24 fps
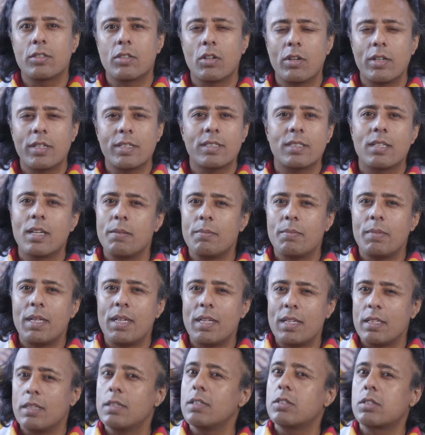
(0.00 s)
as long as I'm
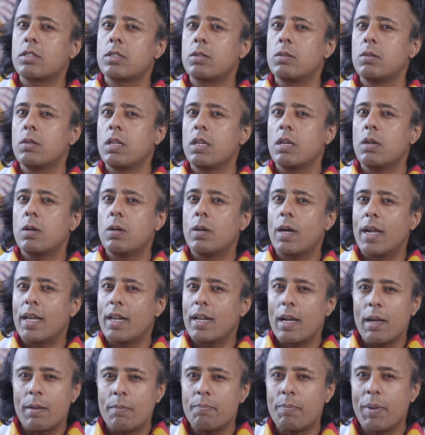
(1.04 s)
in the studio
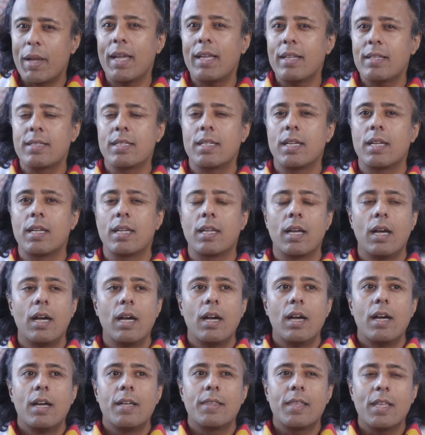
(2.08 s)
and I'm painting,
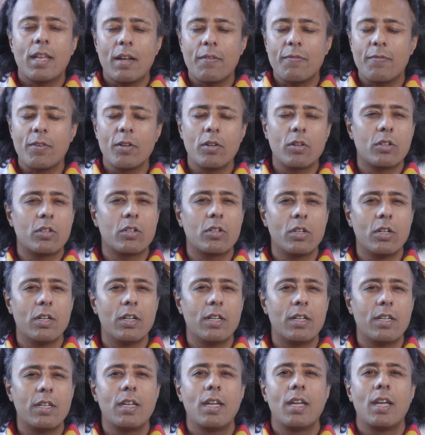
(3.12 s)
then I feel
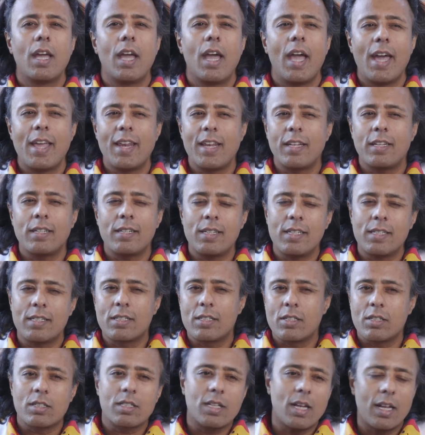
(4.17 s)
good, and it
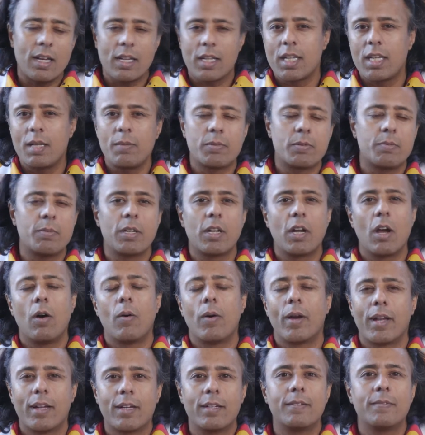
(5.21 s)
just kind of keeps me
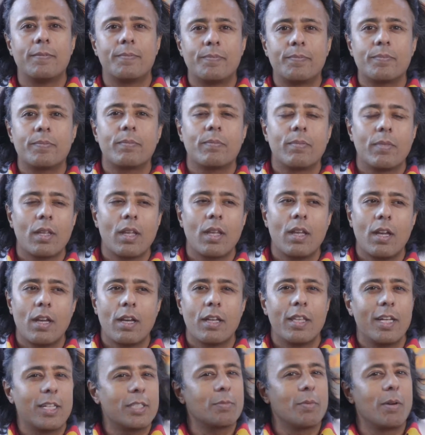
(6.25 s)
going.
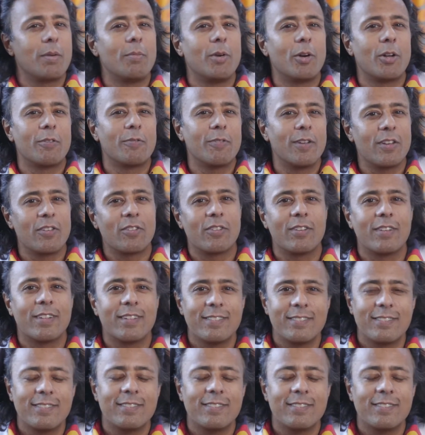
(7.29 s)
That's my motivation.